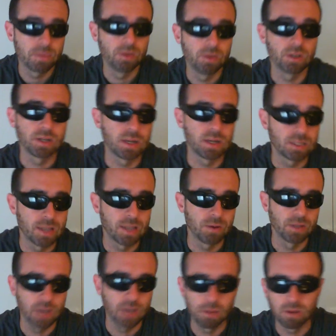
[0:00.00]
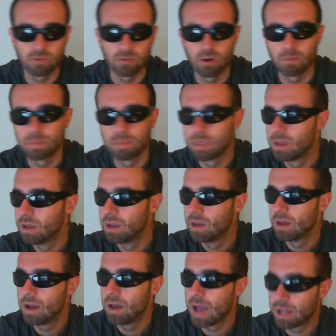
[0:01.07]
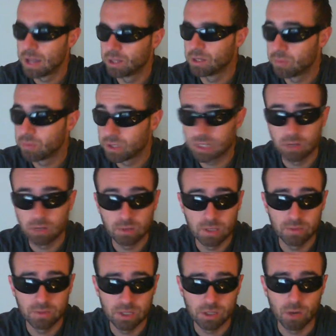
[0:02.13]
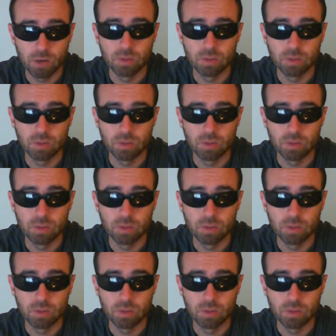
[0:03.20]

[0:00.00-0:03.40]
You can understand where they're coming from, and you can appreciate a good TV show